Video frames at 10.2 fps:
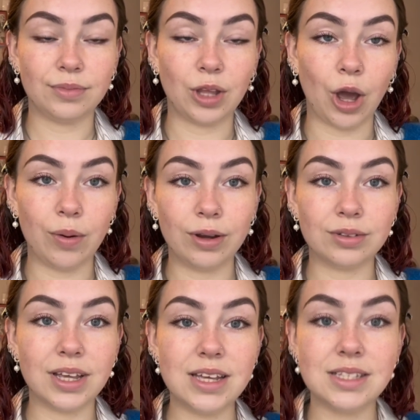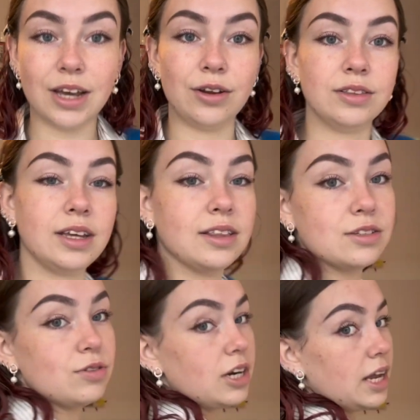going on this. I don't think
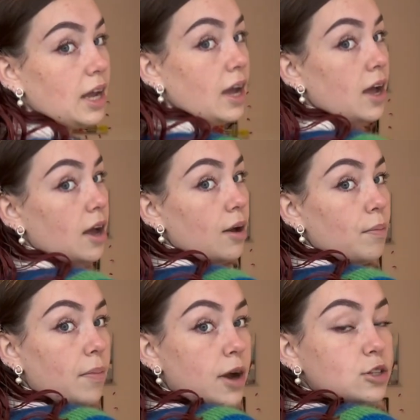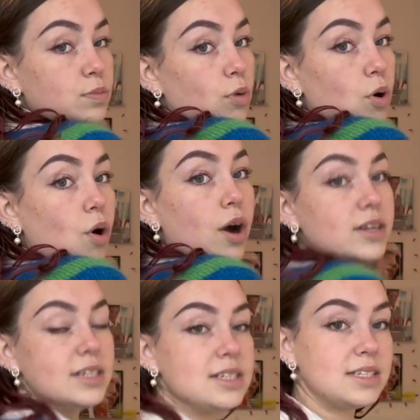there's really much more
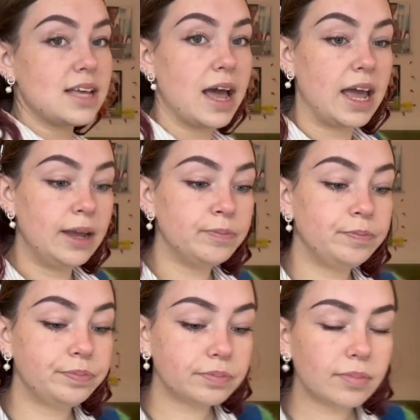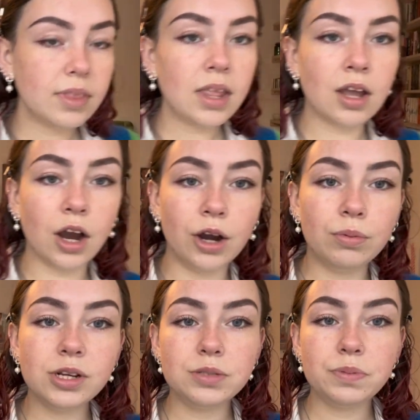to say. I kind of
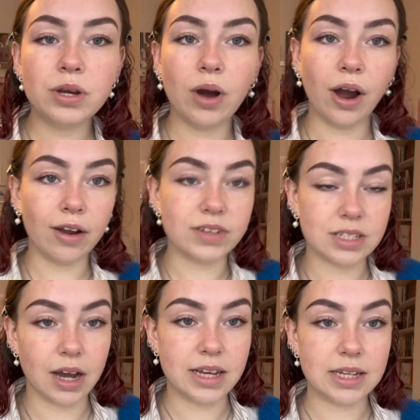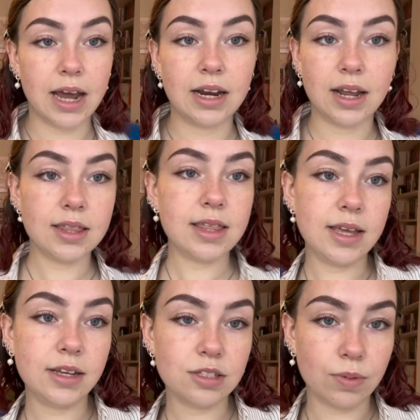want it to be quite oversized. And another
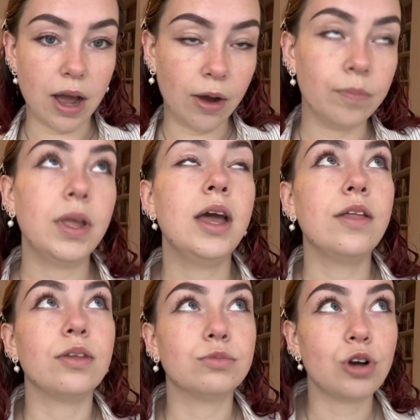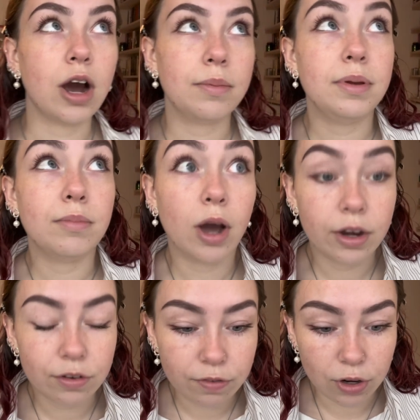thing as well that I'm trying to be
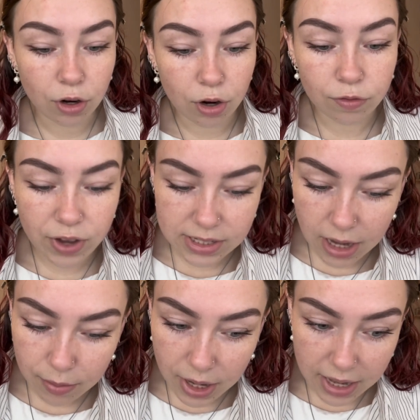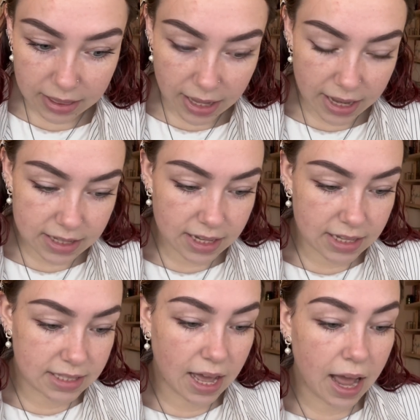mindful of as I'm knitting this is
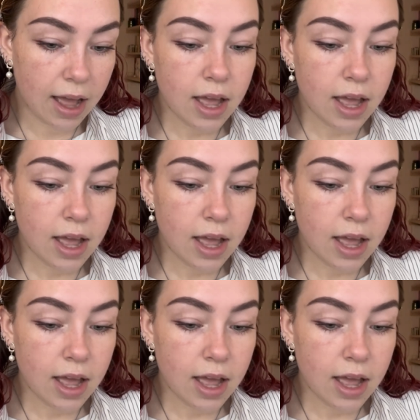that